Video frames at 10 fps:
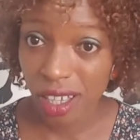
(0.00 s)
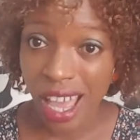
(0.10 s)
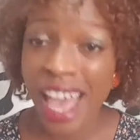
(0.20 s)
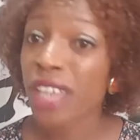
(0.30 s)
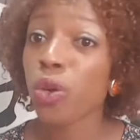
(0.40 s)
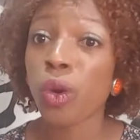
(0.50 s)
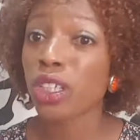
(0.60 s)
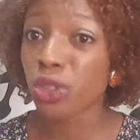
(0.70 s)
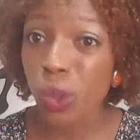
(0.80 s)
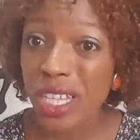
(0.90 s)
and you want
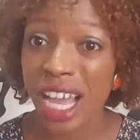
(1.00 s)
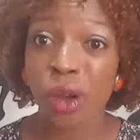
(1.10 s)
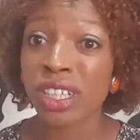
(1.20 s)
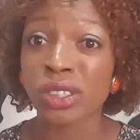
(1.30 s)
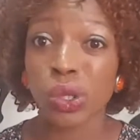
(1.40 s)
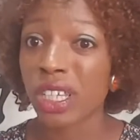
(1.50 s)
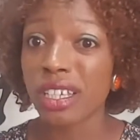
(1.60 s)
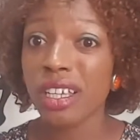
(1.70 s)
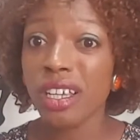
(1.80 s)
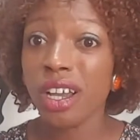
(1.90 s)
to do it according to the